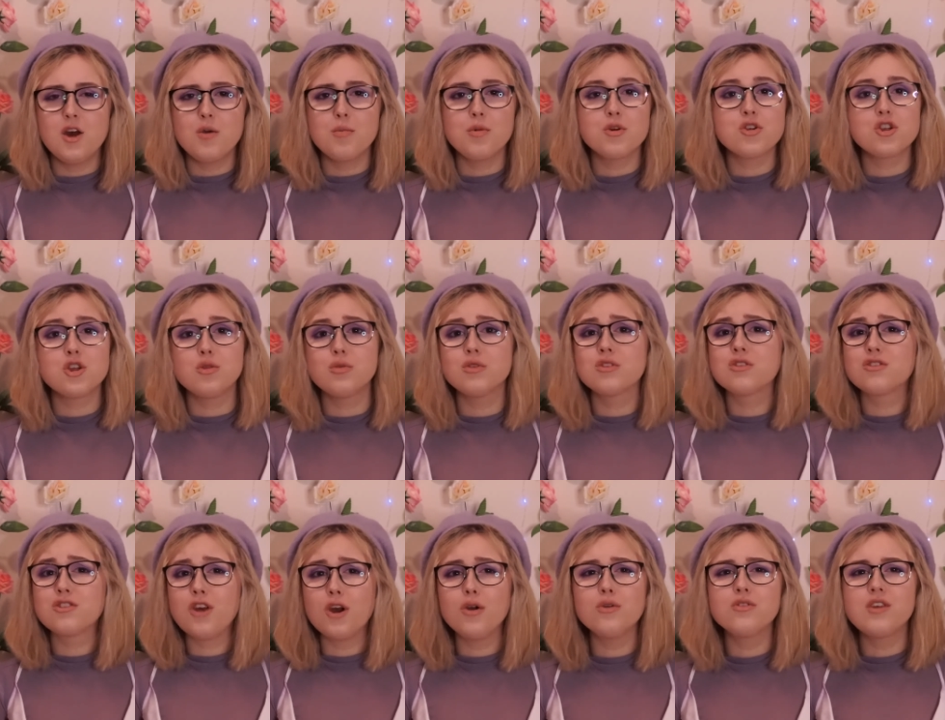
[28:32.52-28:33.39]
but she was
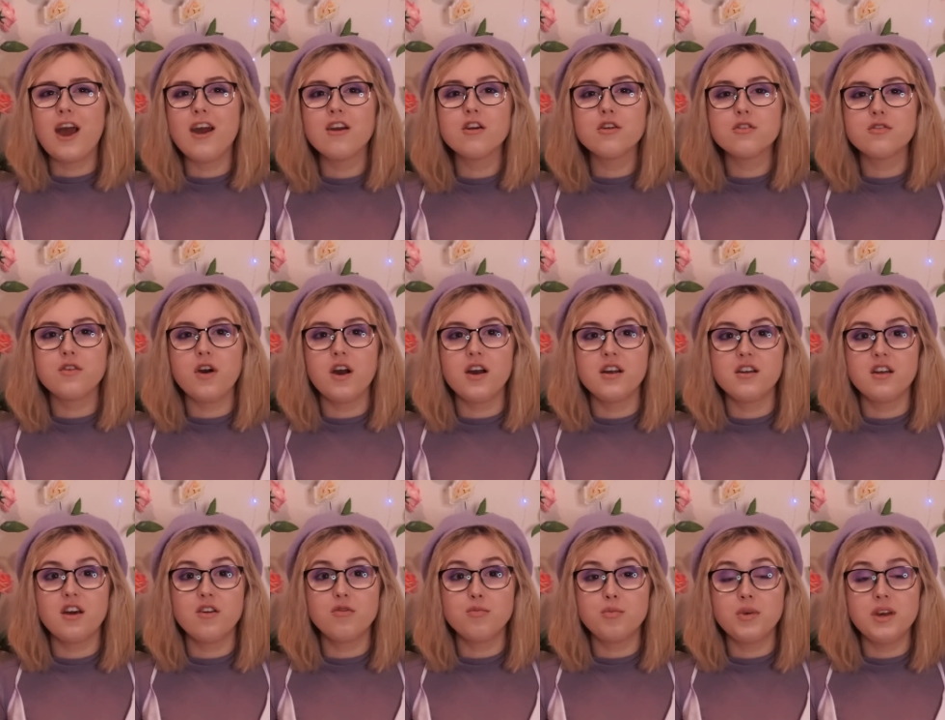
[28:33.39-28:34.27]
so terrified
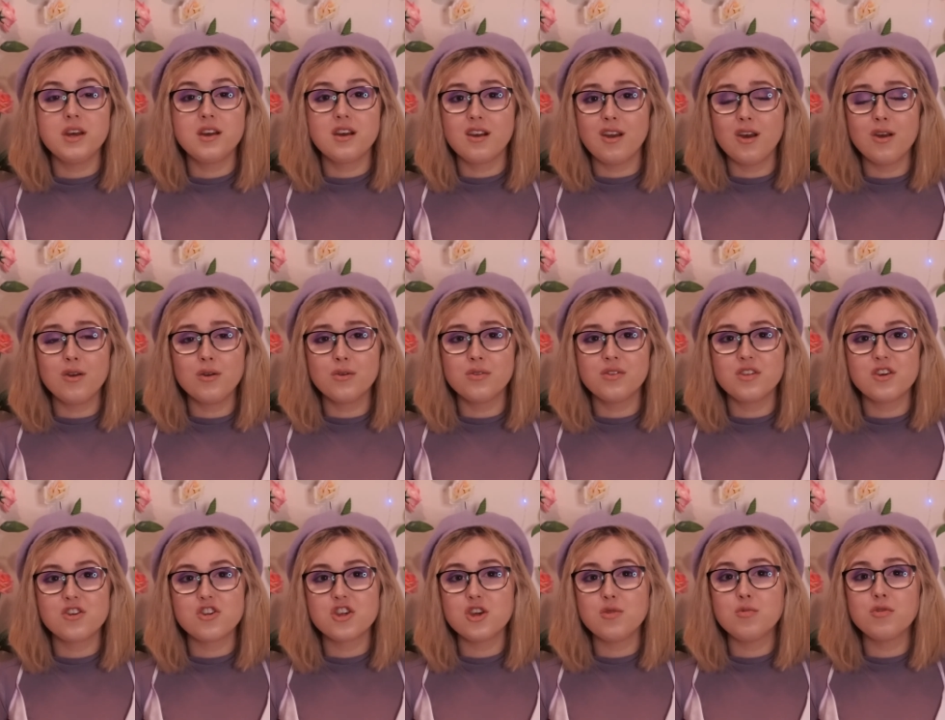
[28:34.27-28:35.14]
of being alone
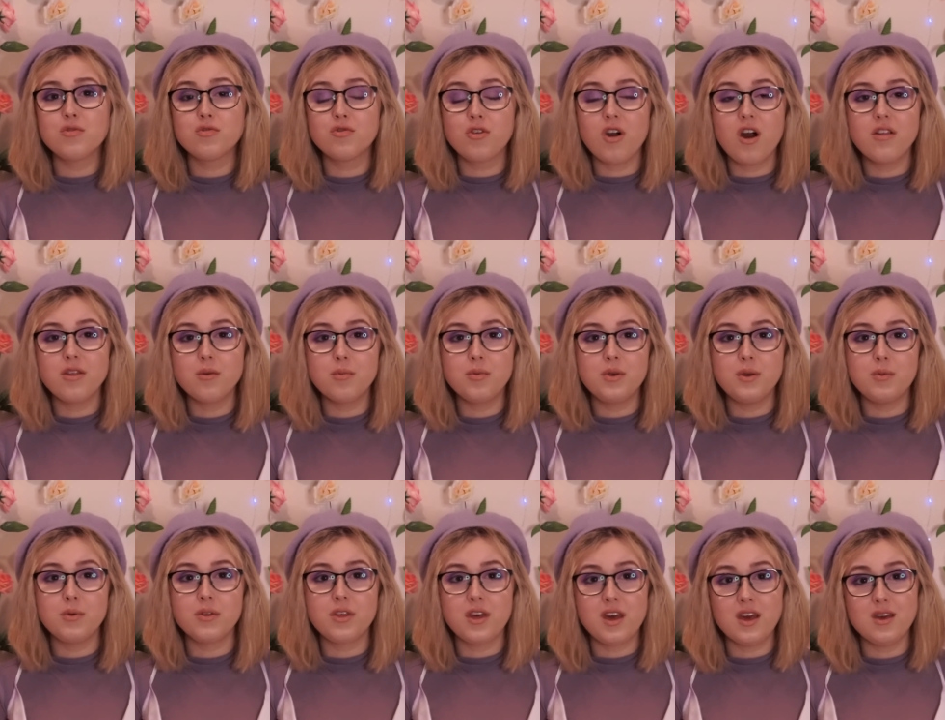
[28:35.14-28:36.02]
that she would rather be
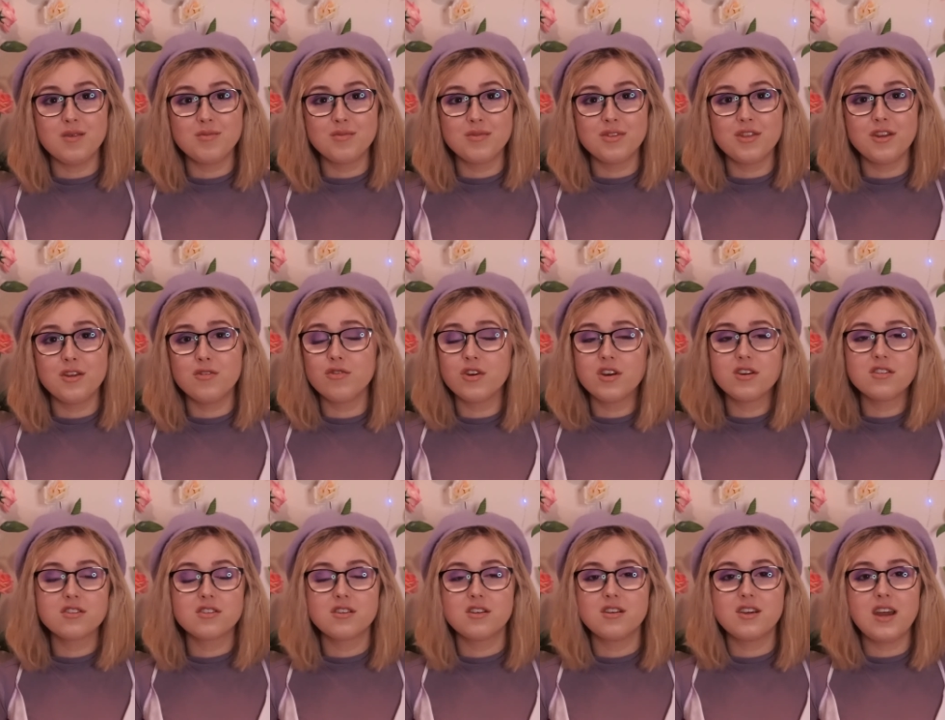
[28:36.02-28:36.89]
with him than
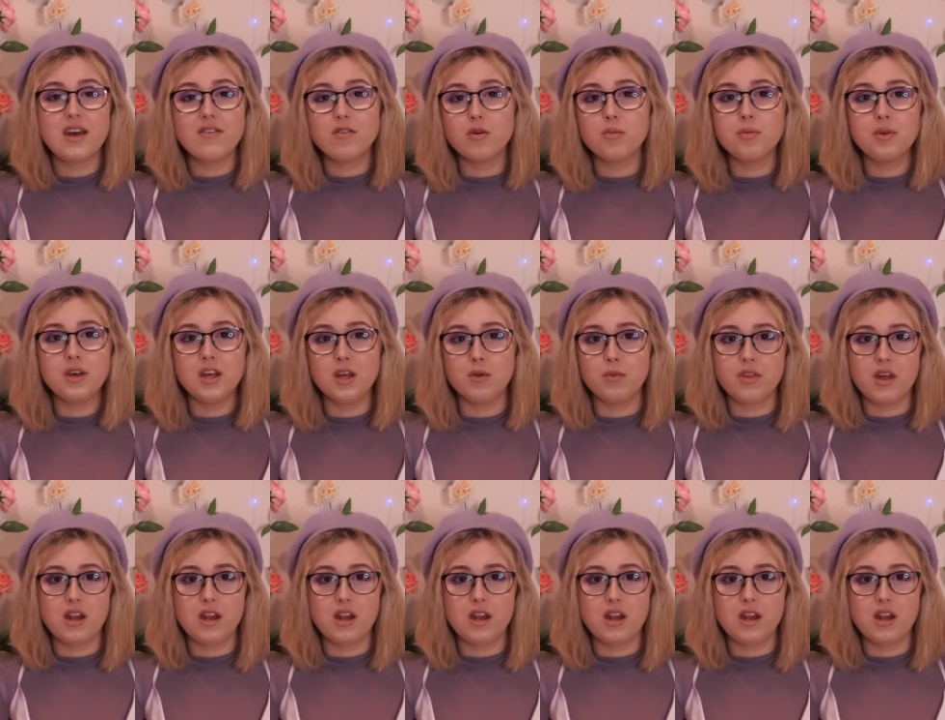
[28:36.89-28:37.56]
risk never being with